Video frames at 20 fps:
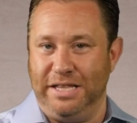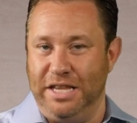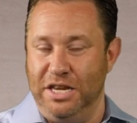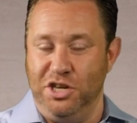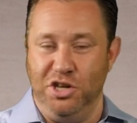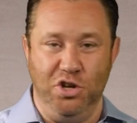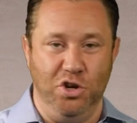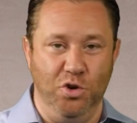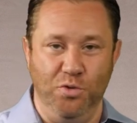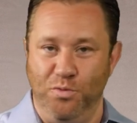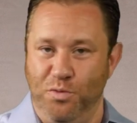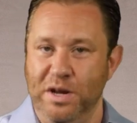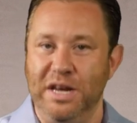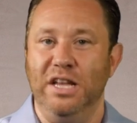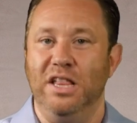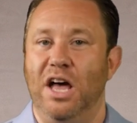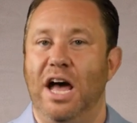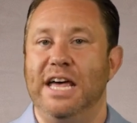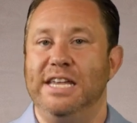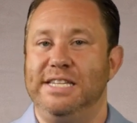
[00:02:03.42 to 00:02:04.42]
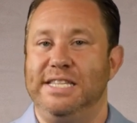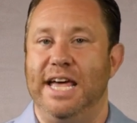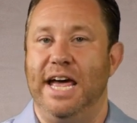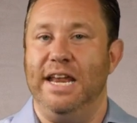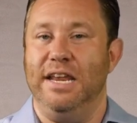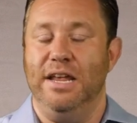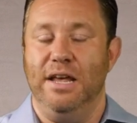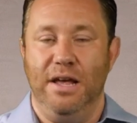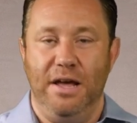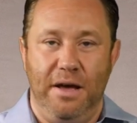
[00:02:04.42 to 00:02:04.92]
like, did you realize
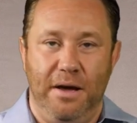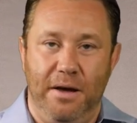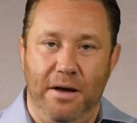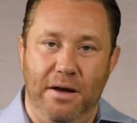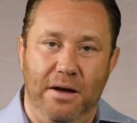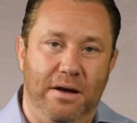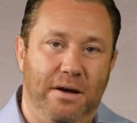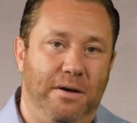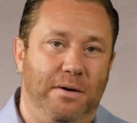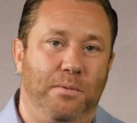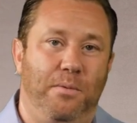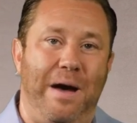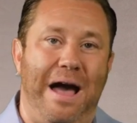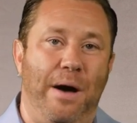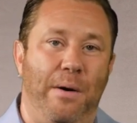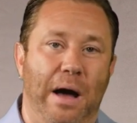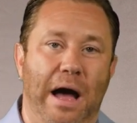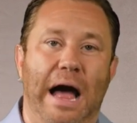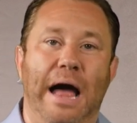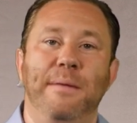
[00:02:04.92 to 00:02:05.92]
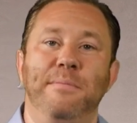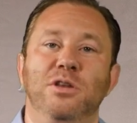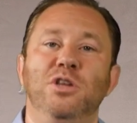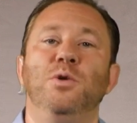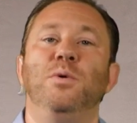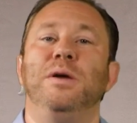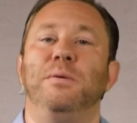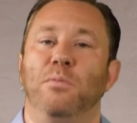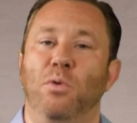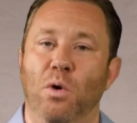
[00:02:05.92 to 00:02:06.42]
that, wow,
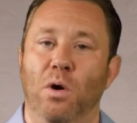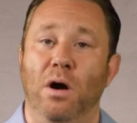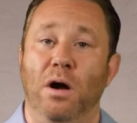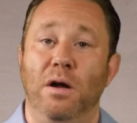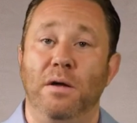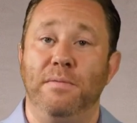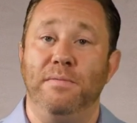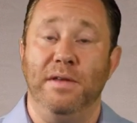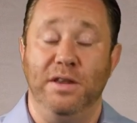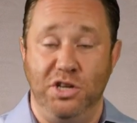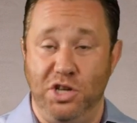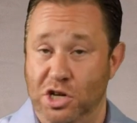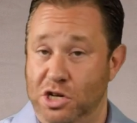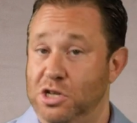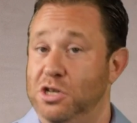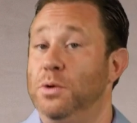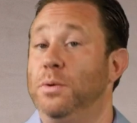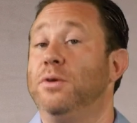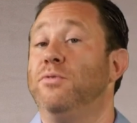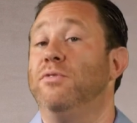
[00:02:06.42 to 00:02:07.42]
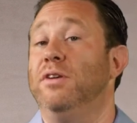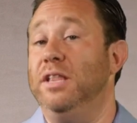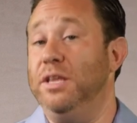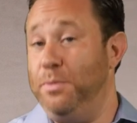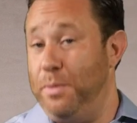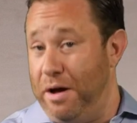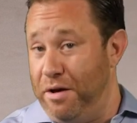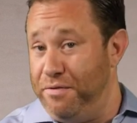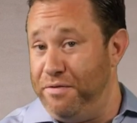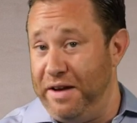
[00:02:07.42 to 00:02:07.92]
I'm doing more than just doing
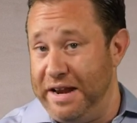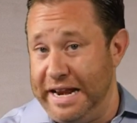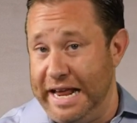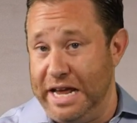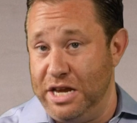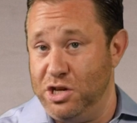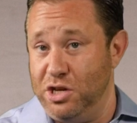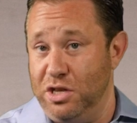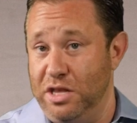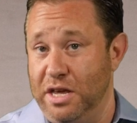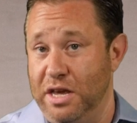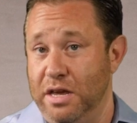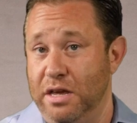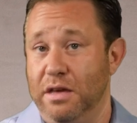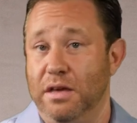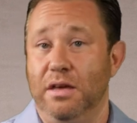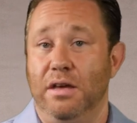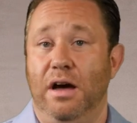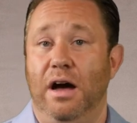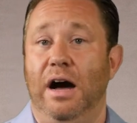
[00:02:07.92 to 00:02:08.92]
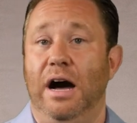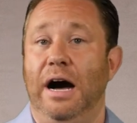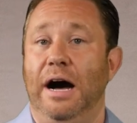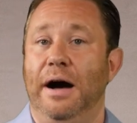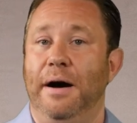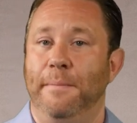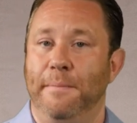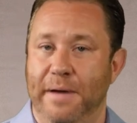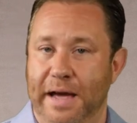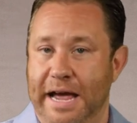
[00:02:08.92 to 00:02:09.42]
really well financially
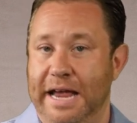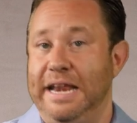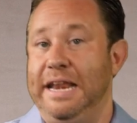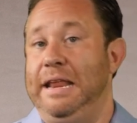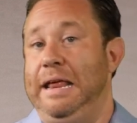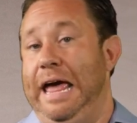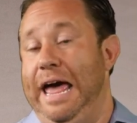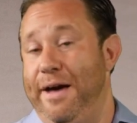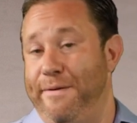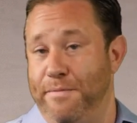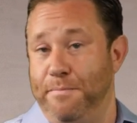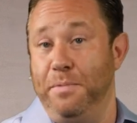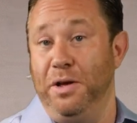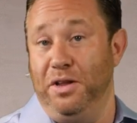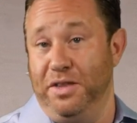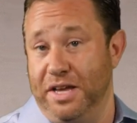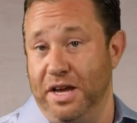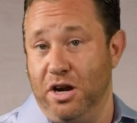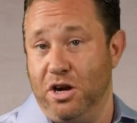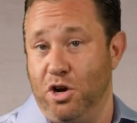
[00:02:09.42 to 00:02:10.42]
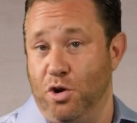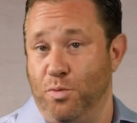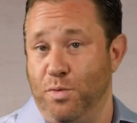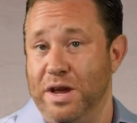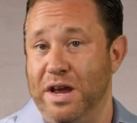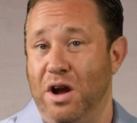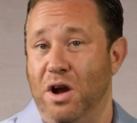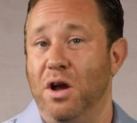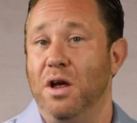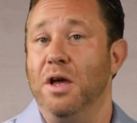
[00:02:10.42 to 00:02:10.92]
um, and have building a
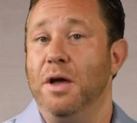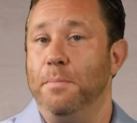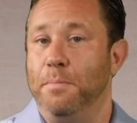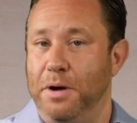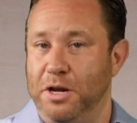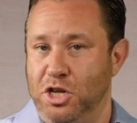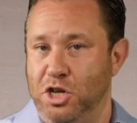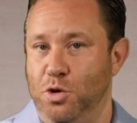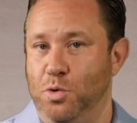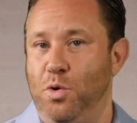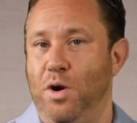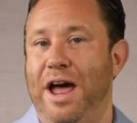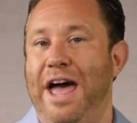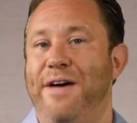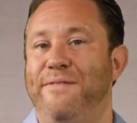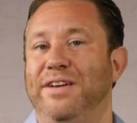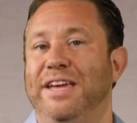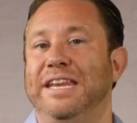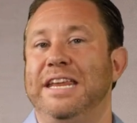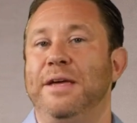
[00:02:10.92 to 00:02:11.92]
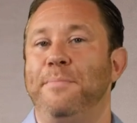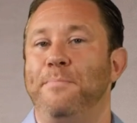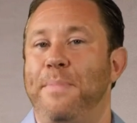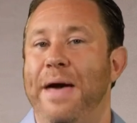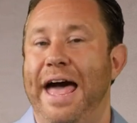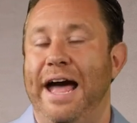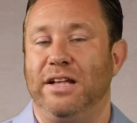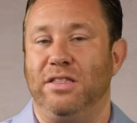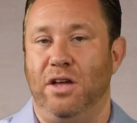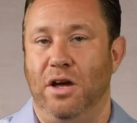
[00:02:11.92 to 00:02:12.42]
career, but you were having an
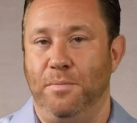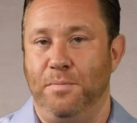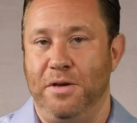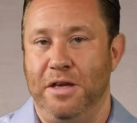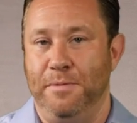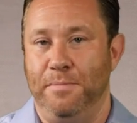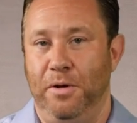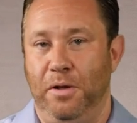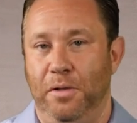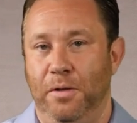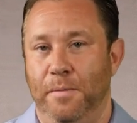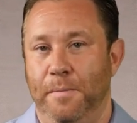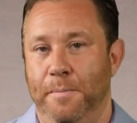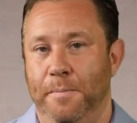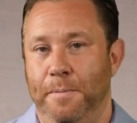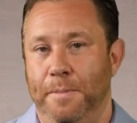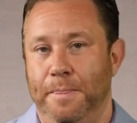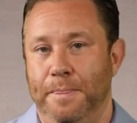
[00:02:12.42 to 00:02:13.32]
impact on people?